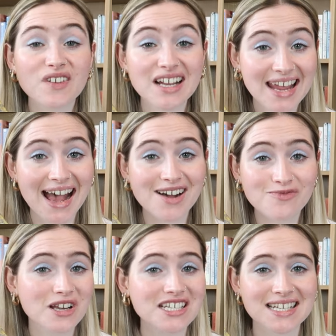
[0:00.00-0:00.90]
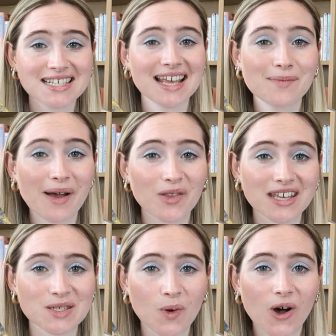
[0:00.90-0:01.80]
really have much to say about
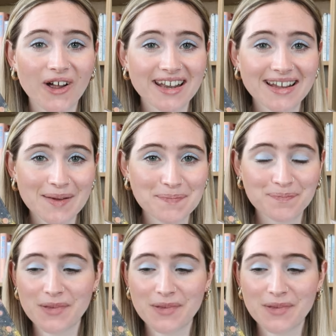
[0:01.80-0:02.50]
this one,